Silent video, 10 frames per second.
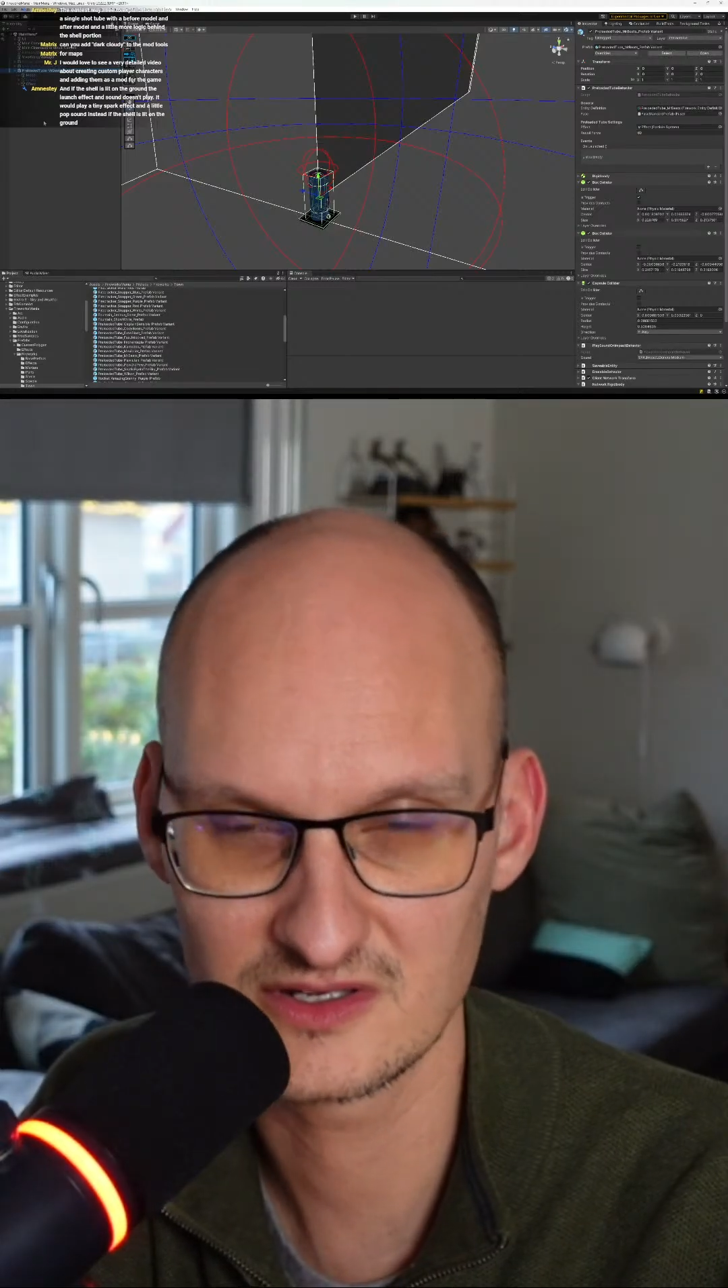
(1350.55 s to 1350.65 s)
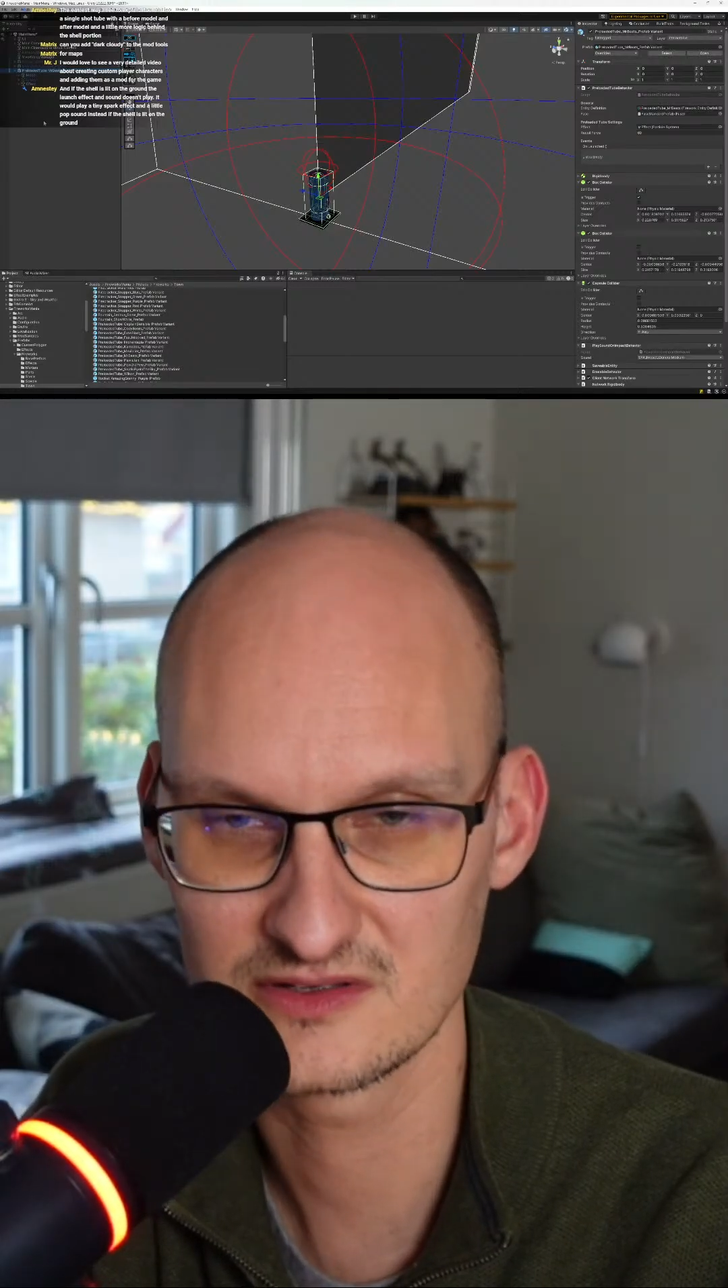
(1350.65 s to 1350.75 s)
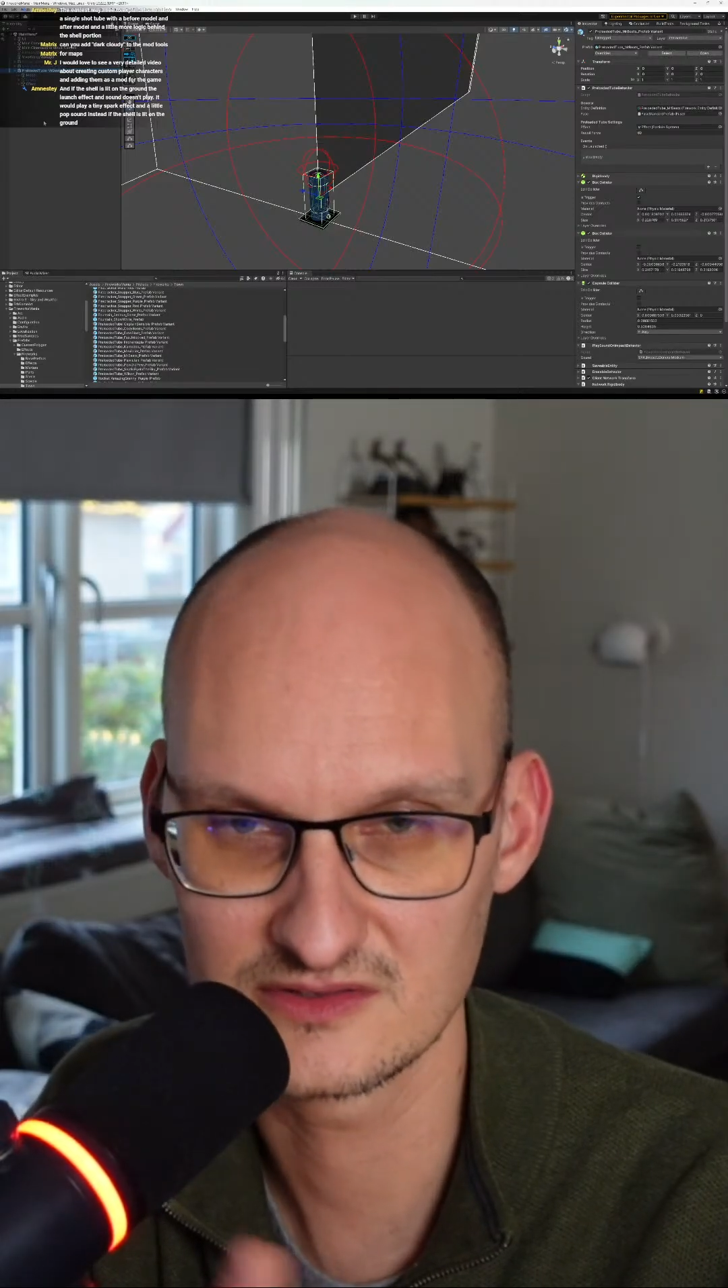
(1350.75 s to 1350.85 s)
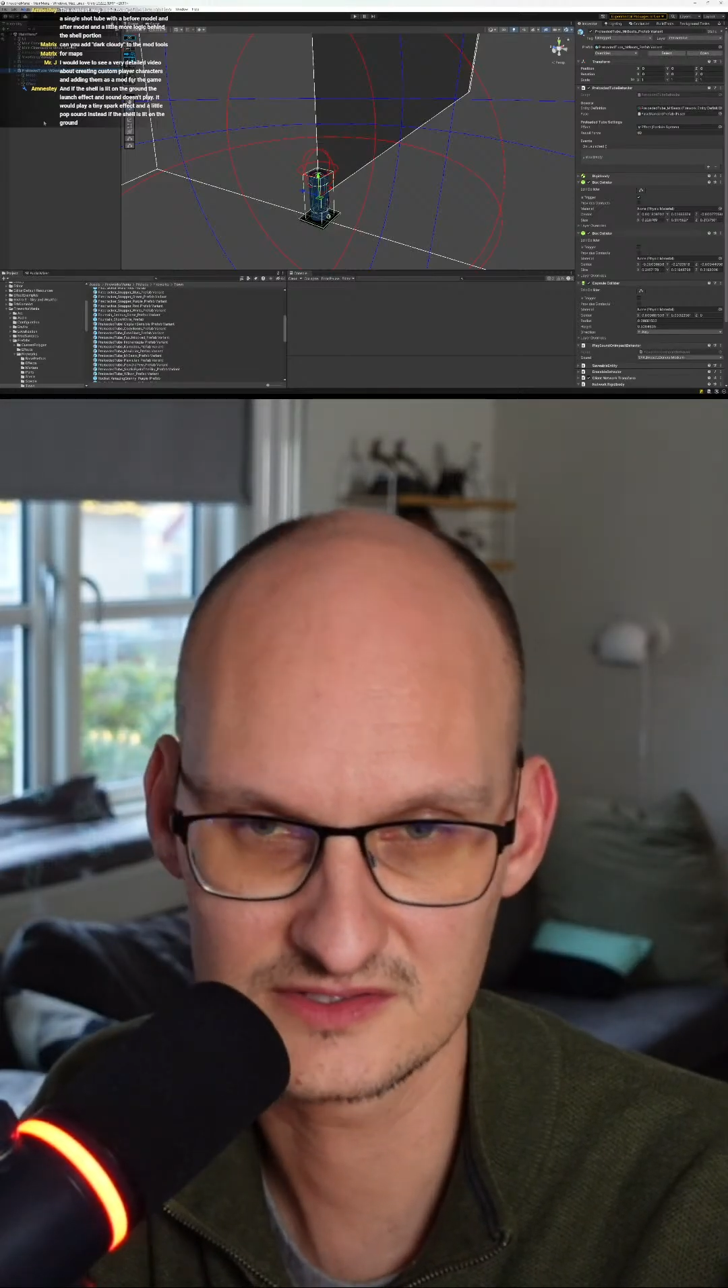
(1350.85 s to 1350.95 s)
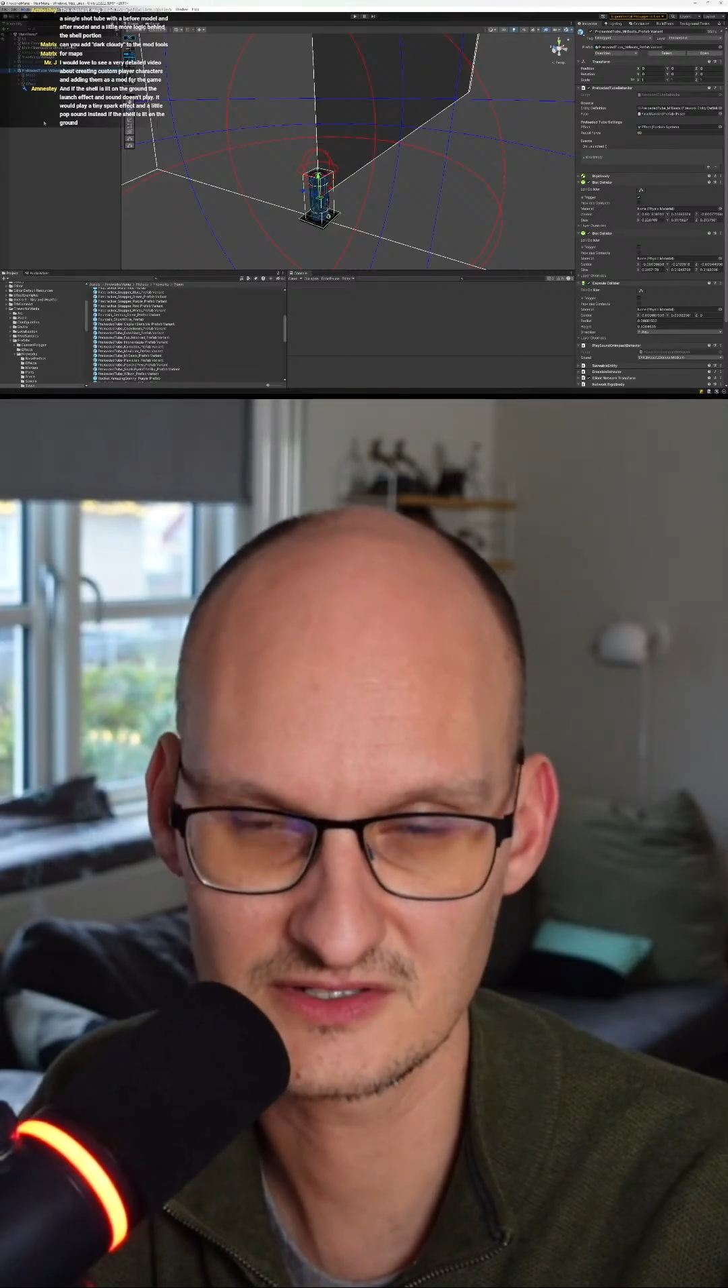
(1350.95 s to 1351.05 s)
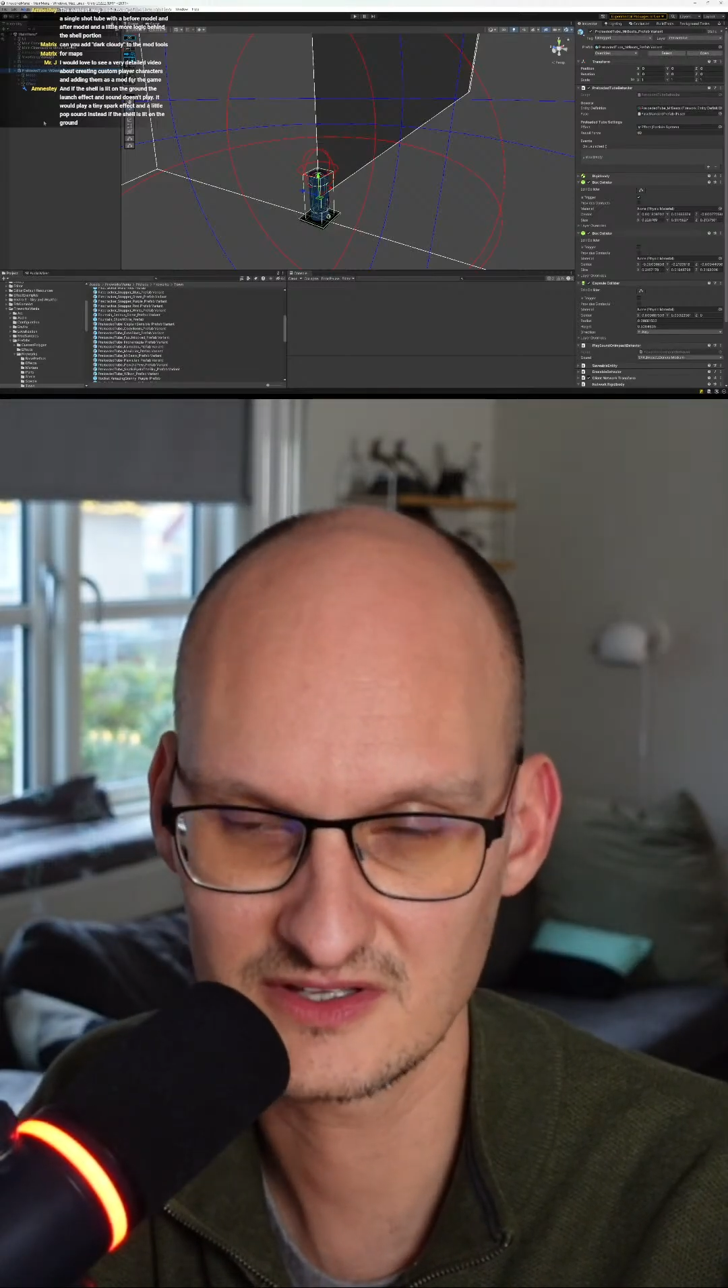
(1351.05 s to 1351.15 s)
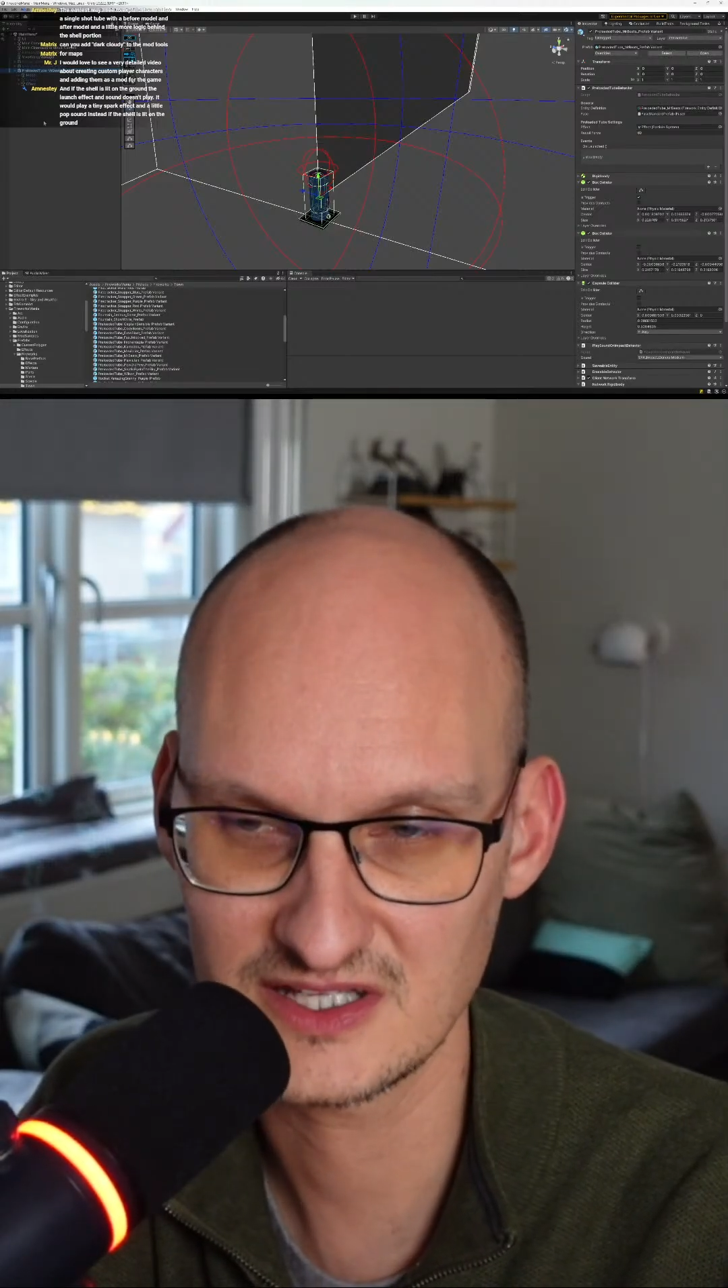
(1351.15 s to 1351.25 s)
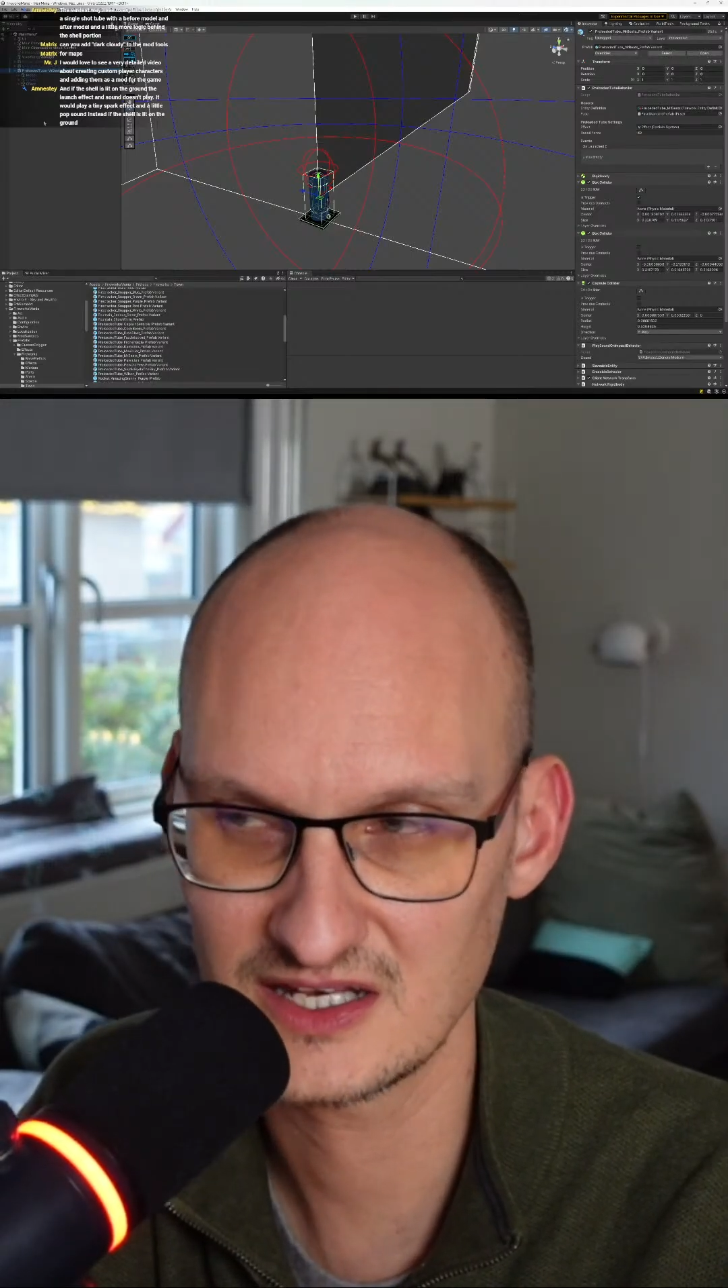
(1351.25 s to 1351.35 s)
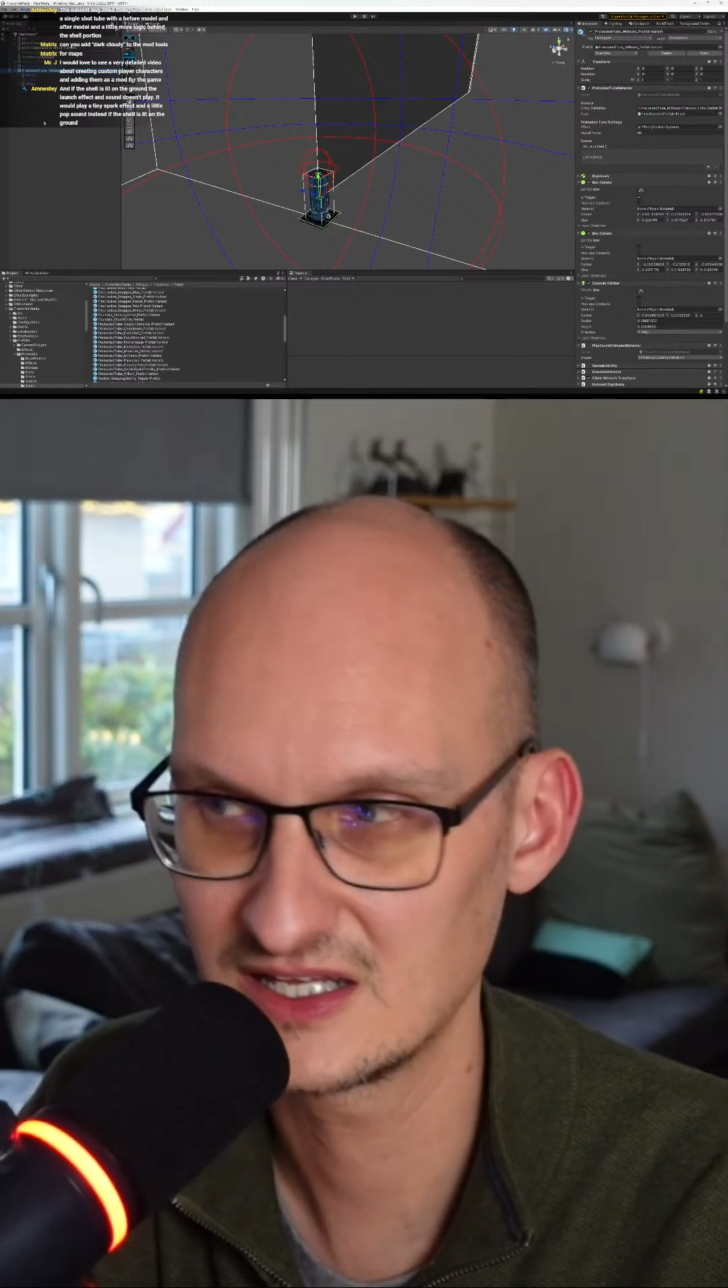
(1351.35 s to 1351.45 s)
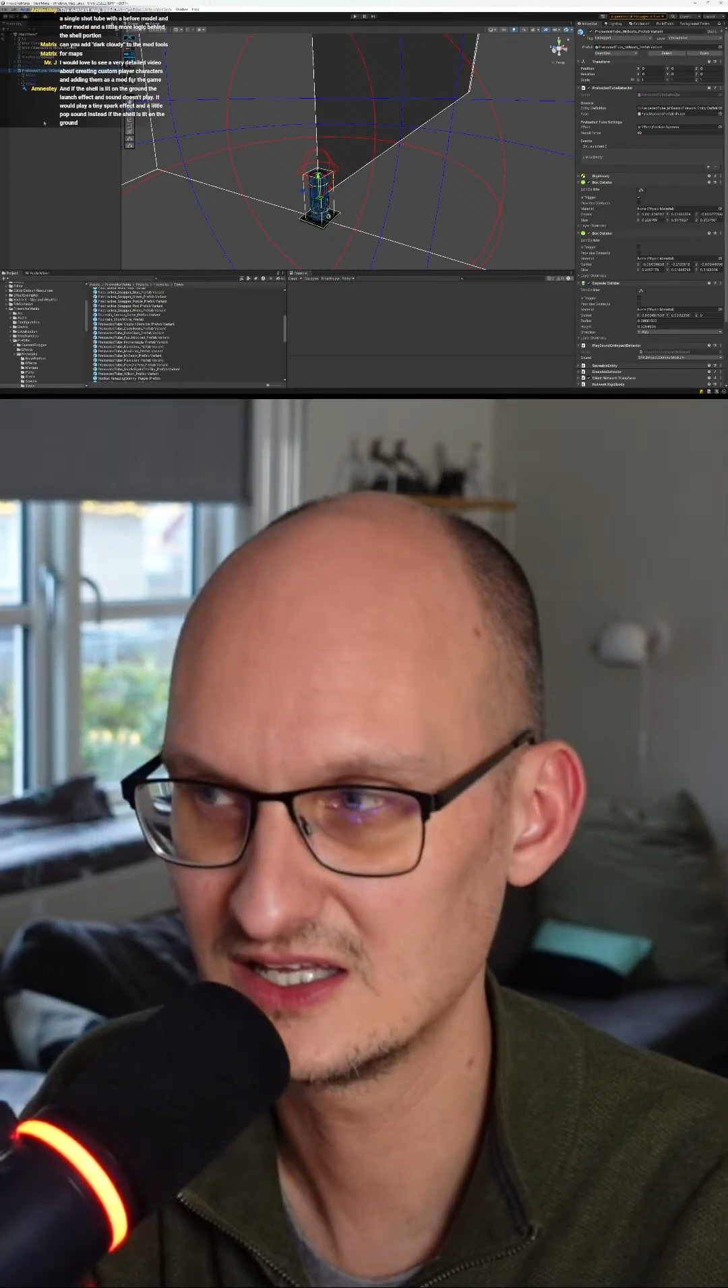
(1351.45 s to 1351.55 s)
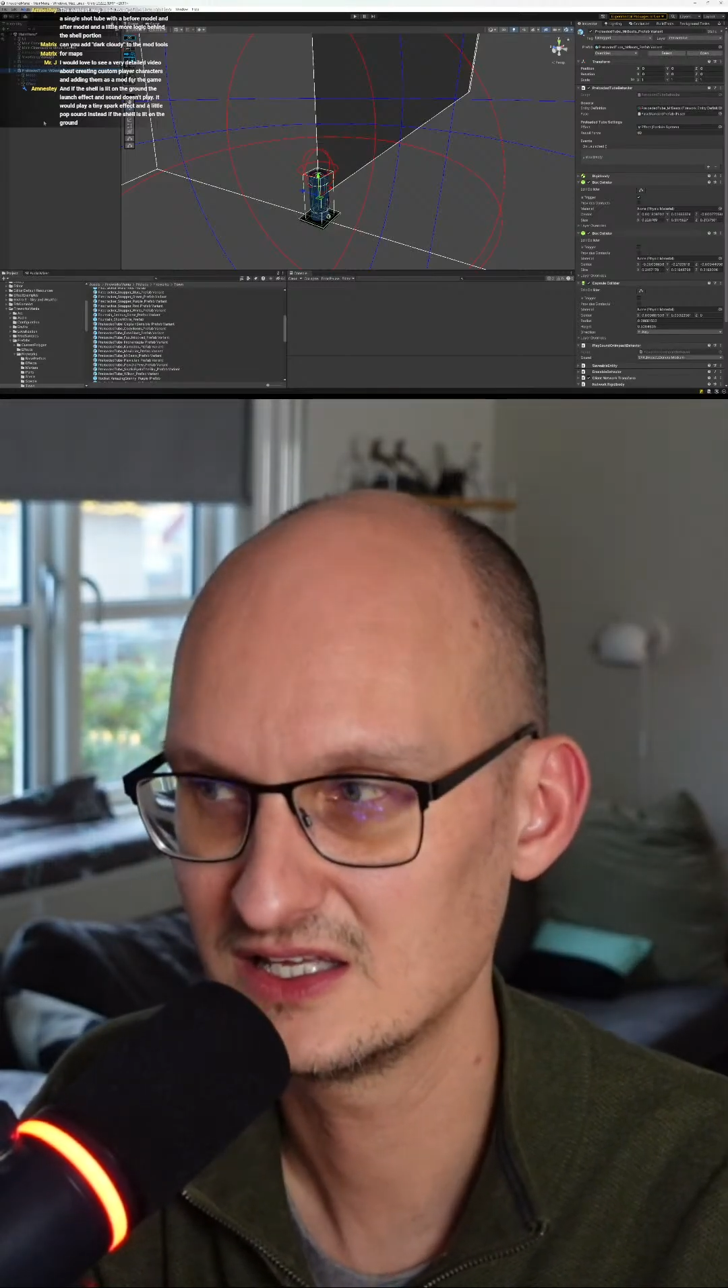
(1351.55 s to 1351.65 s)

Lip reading: and stuff like that.